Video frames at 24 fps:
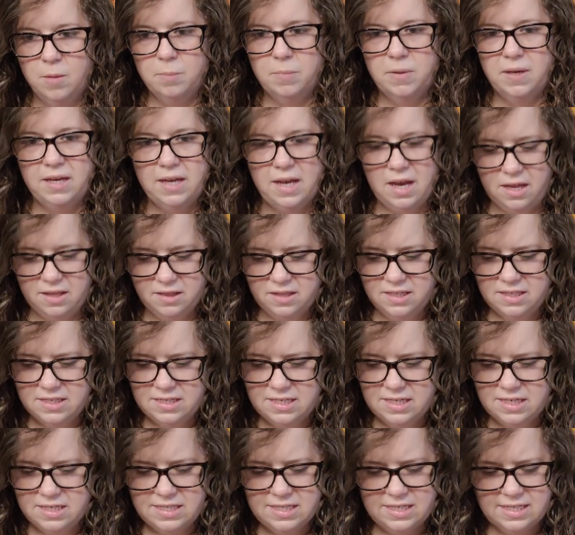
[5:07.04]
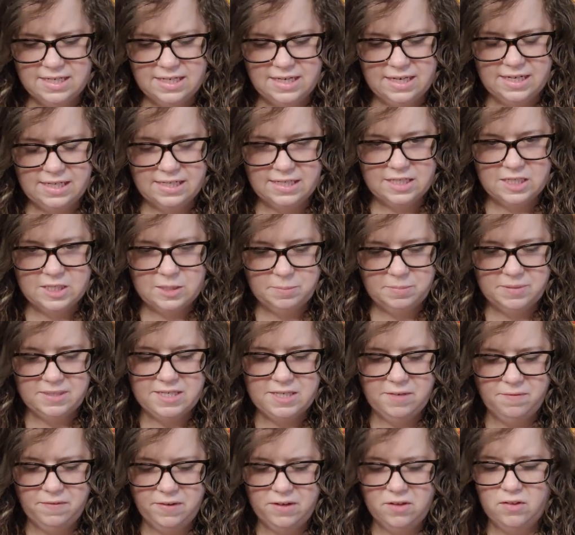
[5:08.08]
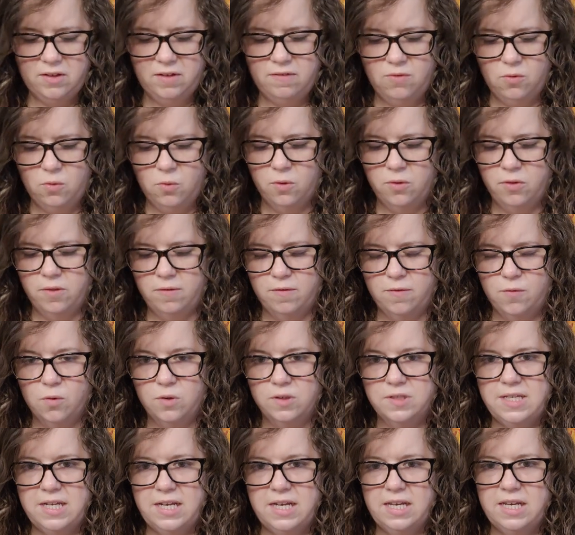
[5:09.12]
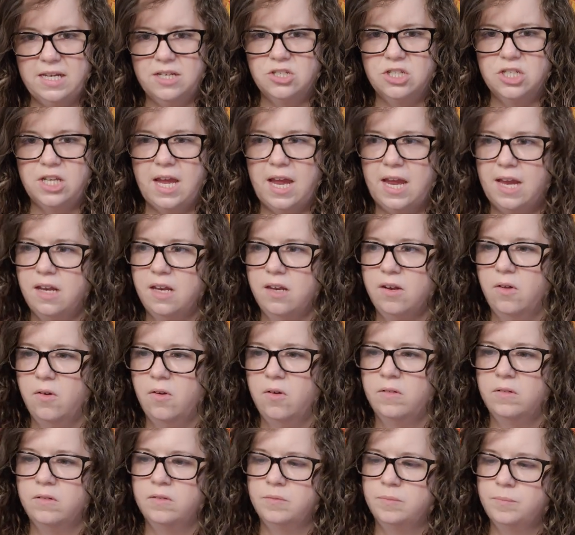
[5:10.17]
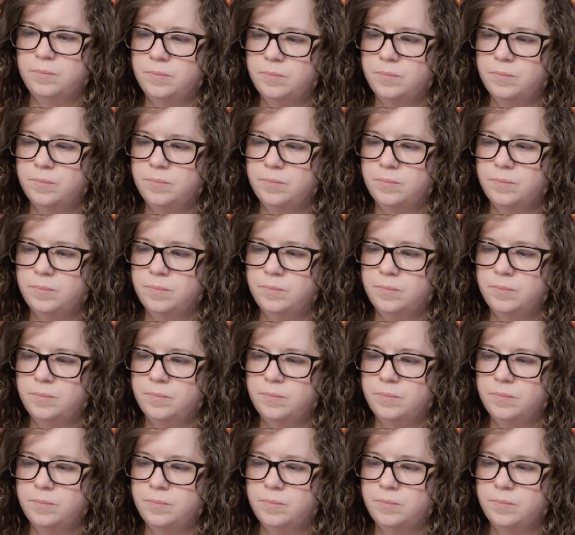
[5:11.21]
But yeah, this says it, it's specifically for the 14 inch Katie doll.